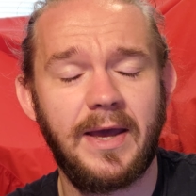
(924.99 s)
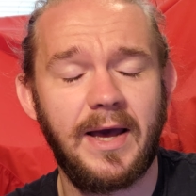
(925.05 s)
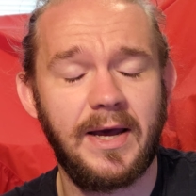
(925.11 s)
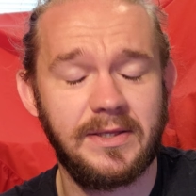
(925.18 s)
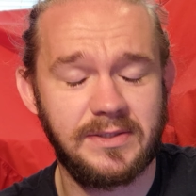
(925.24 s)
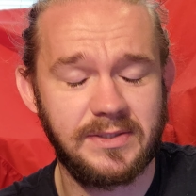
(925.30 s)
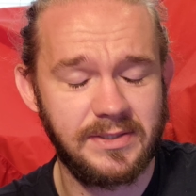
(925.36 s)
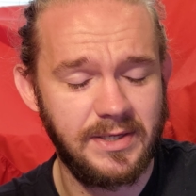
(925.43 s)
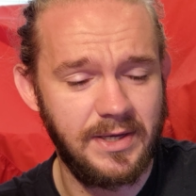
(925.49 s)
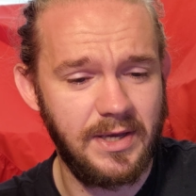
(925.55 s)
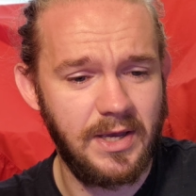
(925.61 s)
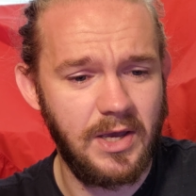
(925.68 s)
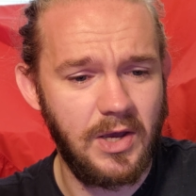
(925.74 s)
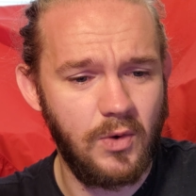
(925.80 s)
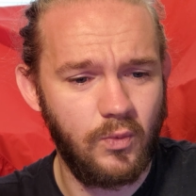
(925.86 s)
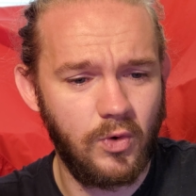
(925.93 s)
had
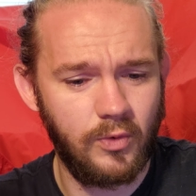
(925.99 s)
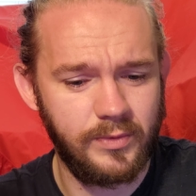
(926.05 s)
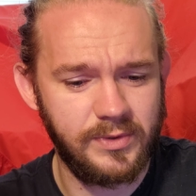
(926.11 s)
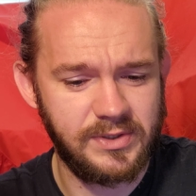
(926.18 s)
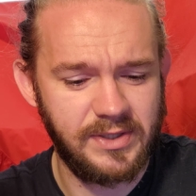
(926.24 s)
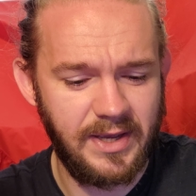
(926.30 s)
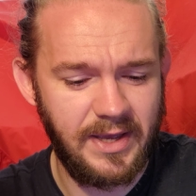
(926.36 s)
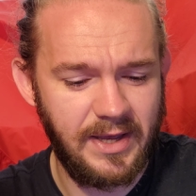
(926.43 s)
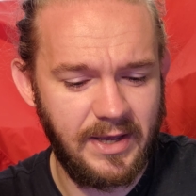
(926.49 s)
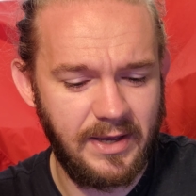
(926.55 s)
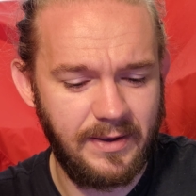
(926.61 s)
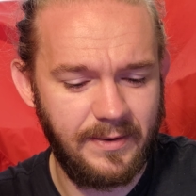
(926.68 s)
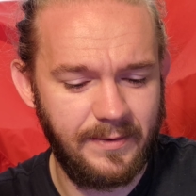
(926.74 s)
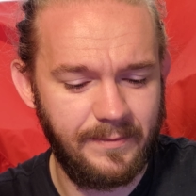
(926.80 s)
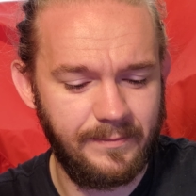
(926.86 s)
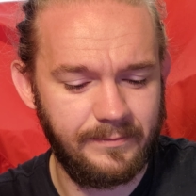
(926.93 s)
what was it,
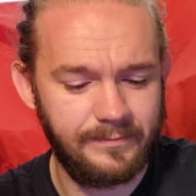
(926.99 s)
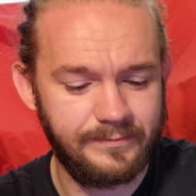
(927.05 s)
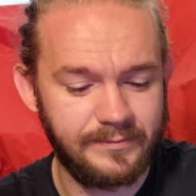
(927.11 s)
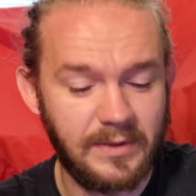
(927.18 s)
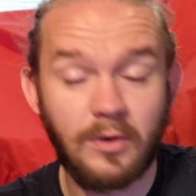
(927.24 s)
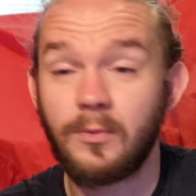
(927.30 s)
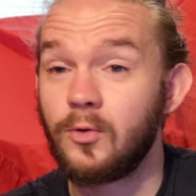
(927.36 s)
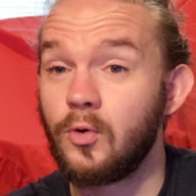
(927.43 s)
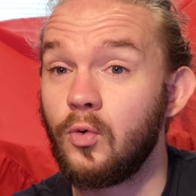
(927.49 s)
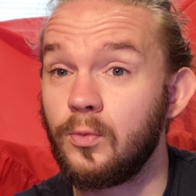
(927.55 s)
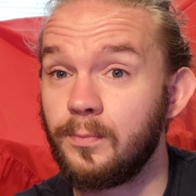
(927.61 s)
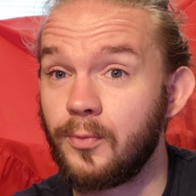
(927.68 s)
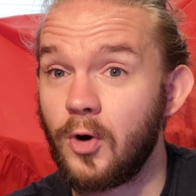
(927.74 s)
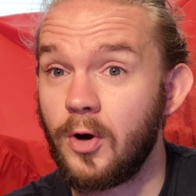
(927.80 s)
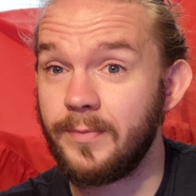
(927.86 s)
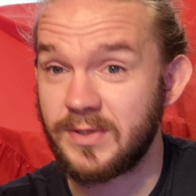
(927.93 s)

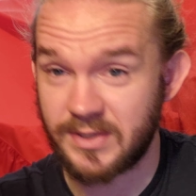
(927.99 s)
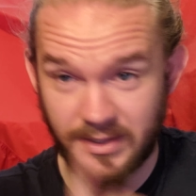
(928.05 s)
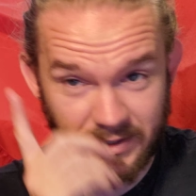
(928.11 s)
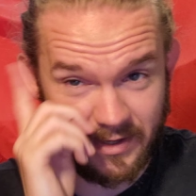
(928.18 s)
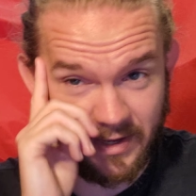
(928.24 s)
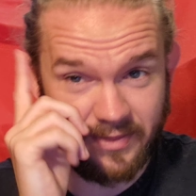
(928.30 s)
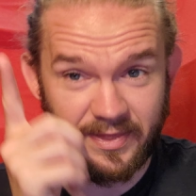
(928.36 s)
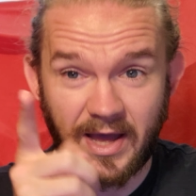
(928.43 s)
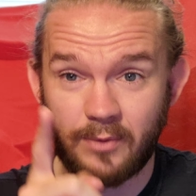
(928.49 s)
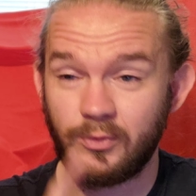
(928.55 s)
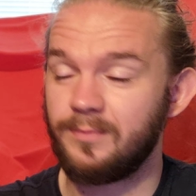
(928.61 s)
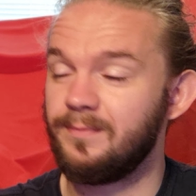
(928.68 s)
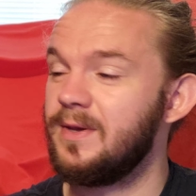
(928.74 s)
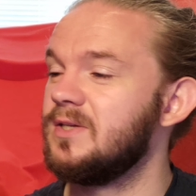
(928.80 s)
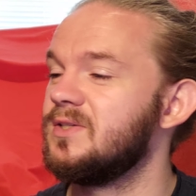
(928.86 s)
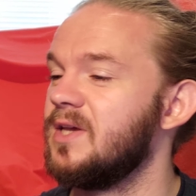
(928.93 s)
Golden Promise in it, and that
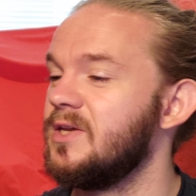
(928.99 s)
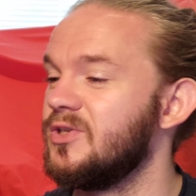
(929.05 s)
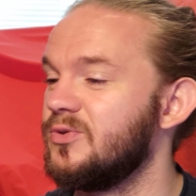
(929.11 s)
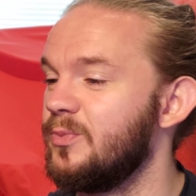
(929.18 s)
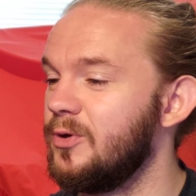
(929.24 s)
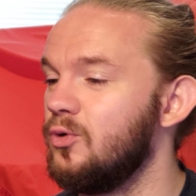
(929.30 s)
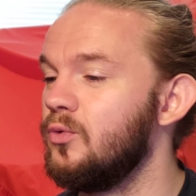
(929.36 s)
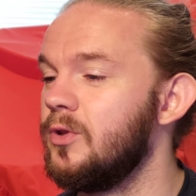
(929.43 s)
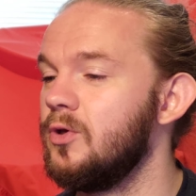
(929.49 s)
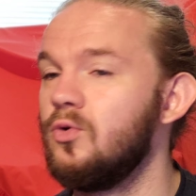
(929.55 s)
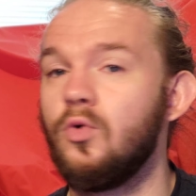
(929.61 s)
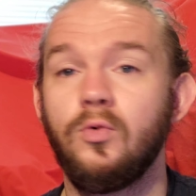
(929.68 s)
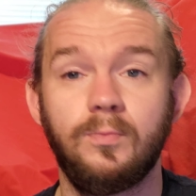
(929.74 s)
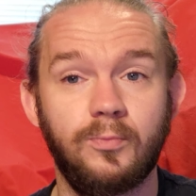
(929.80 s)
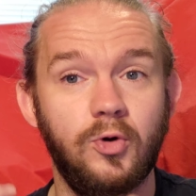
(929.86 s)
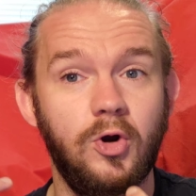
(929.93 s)
would make sense. We know that
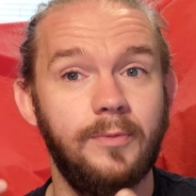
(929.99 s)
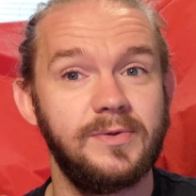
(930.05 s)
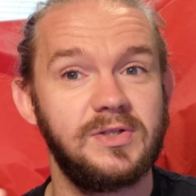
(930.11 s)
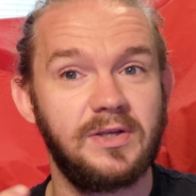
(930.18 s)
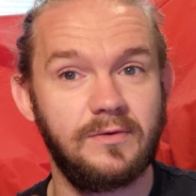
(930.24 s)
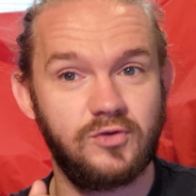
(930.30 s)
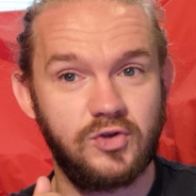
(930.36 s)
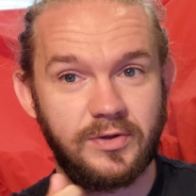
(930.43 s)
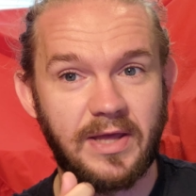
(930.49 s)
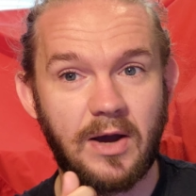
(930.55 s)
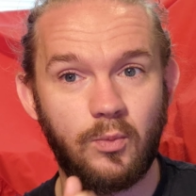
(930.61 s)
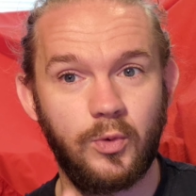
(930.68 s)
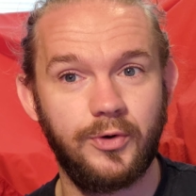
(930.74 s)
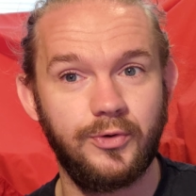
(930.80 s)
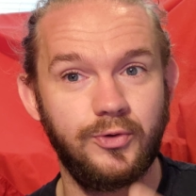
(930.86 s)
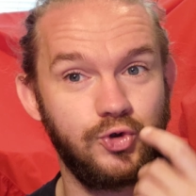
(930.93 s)
Golden Promise gives you
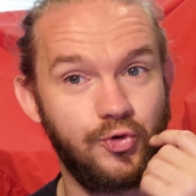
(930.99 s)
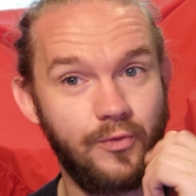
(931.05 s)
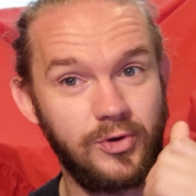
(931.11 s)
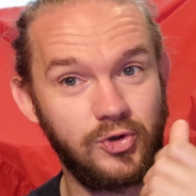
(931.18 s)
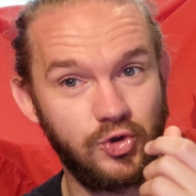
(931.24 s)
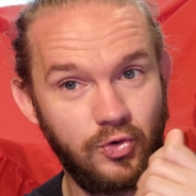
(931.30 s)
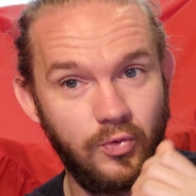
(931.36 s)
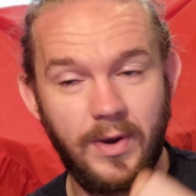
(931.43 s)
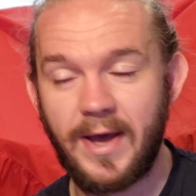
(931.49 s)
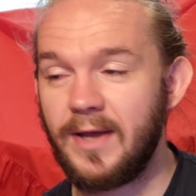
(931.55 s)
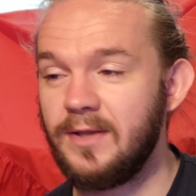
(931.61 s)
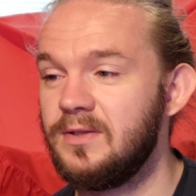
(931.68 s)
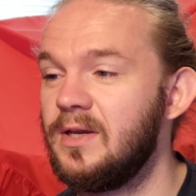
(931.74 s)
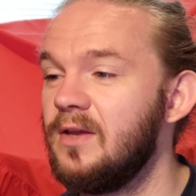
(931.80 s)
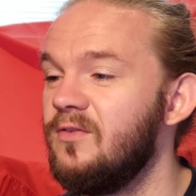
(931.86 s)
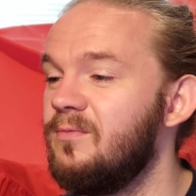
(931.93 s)
that Werther's Original
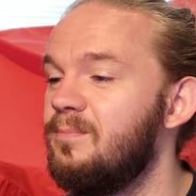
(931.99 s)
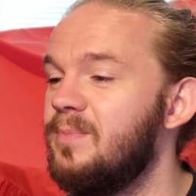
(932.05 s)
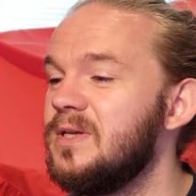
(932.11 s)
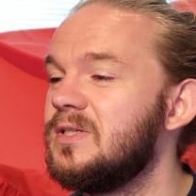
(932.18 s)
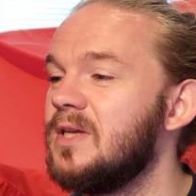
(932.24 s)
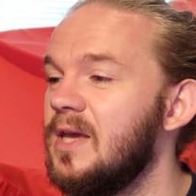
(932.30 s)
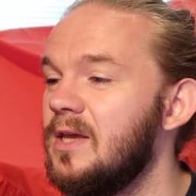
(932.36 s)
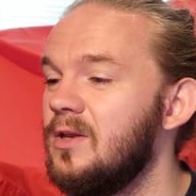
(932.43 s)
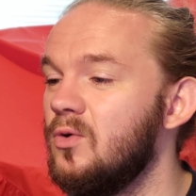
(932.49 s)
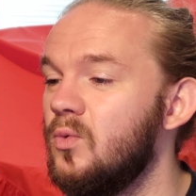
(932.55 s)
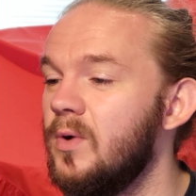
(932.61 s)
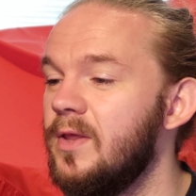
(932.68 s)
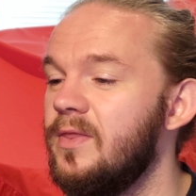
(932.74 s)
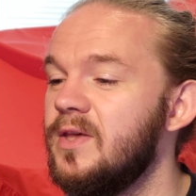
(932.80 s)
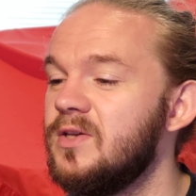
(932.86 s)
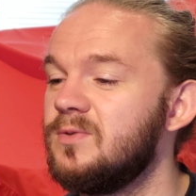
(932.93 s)
and kind of biscuity
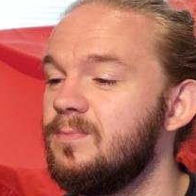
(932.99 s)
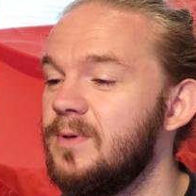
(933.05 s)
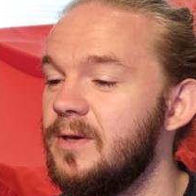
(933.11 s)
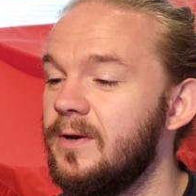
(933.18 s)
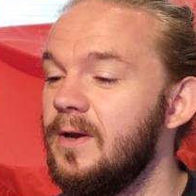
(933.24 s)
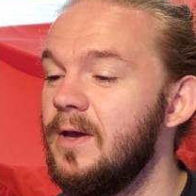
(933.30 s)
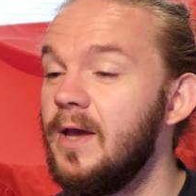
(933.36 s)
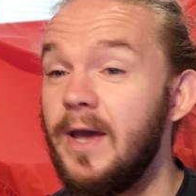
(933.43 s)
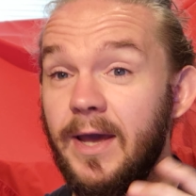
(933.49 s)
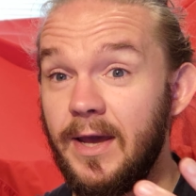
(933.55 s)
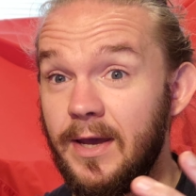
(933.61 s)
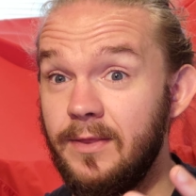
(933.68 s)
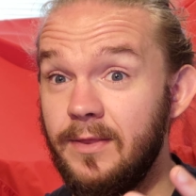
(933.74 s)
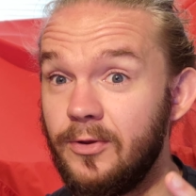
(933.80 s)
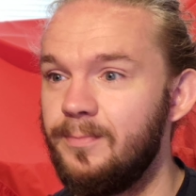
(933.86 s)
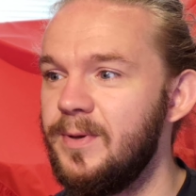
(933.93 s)
note in this beer,
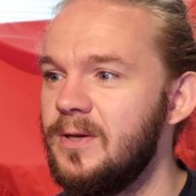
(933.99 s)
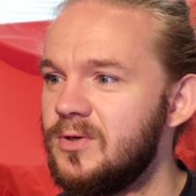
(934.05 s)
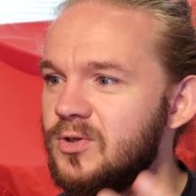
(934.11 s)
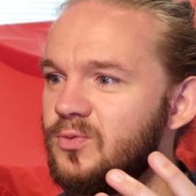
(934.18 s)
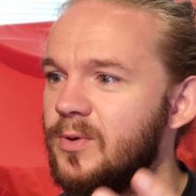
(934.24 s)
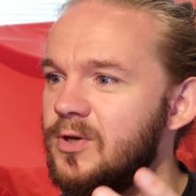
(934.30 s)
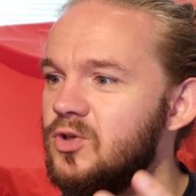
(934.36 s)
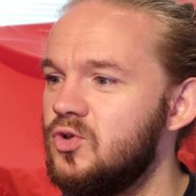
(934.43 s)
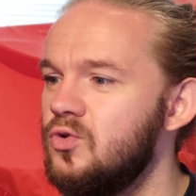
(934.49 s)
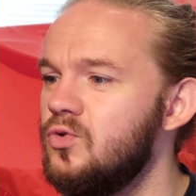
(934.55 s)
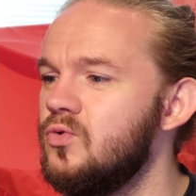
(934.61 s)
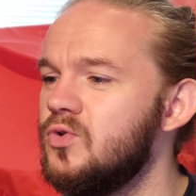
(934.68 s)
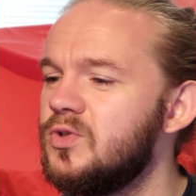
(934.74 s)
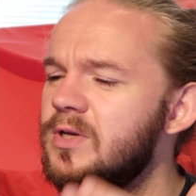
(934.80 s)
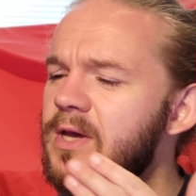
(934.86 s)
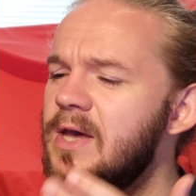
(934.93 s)
in their beers when it's
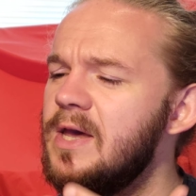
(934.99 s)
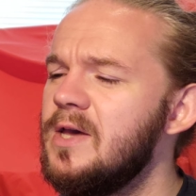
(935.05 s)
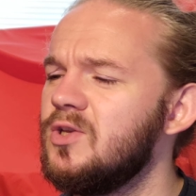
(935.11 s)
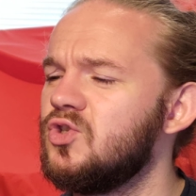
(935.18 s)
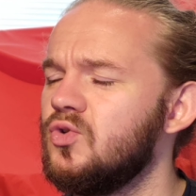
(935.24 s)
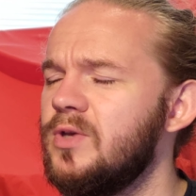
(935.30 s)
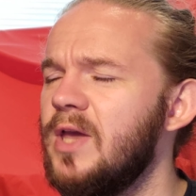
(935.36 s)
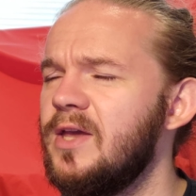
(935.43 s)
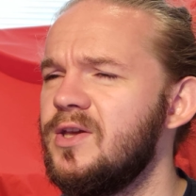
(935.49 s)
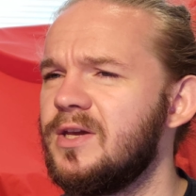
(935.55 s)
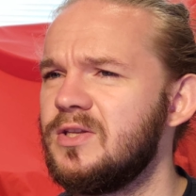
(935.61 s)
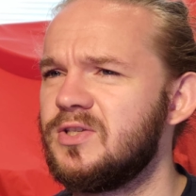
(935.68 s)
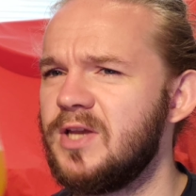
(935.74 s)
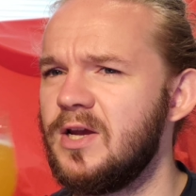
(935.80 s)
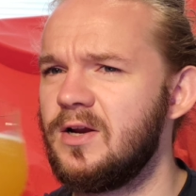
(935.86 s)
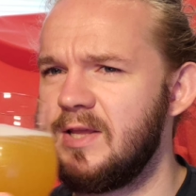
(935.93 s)
used. So yeah, you
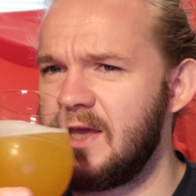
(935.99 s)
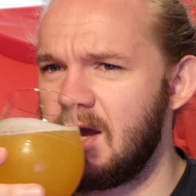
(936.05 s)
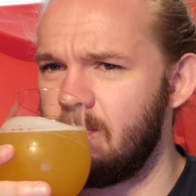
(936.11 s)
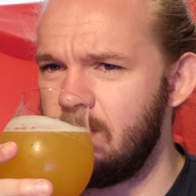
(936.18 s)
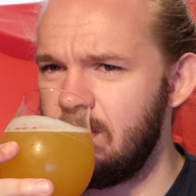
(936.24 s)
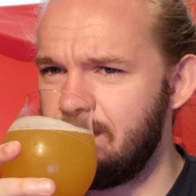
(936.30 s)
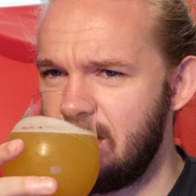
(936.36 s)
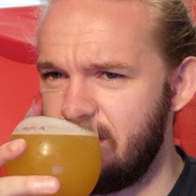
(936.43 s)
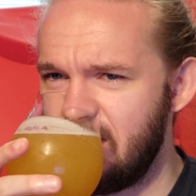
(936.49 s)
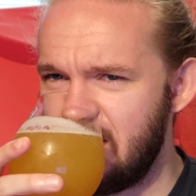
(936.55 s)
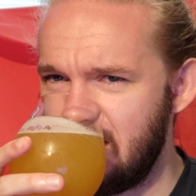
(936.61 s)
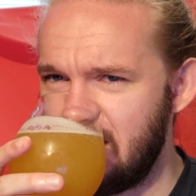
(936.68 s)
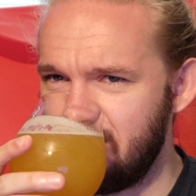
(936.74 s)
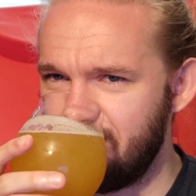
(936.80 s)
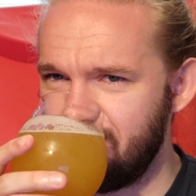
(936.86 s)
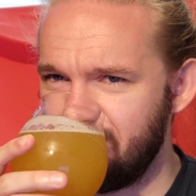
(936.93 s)
can certainly get a wee bit of
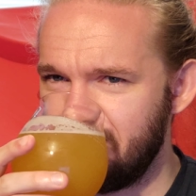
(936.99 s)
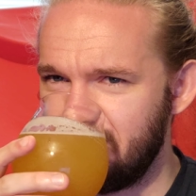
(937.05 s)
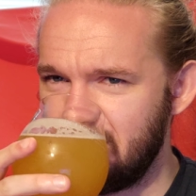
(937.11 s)
that